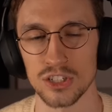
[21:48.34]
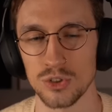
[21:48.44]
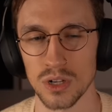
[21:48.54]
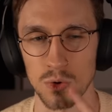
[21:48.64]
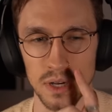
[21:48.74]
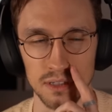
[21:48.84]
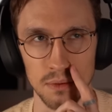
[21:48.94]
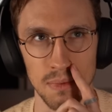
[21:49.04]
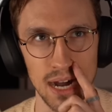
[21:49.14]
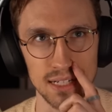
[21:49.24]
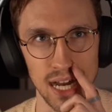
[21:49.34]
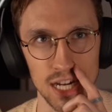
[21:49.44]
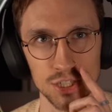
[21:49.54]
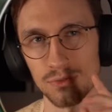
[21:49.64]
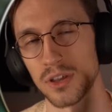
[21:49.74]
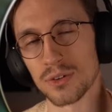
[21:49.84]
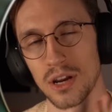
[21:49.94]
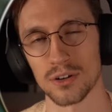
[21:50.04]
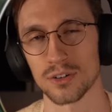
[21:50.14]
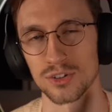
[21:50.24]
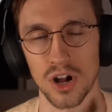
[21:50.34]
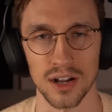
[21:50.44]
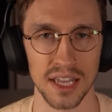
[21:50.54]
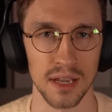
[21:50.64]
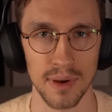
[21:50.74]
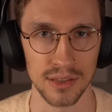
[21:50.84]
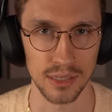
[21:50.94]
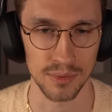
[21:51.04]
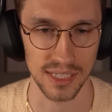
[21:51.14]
of just doing a quick little montage of other characters talking about their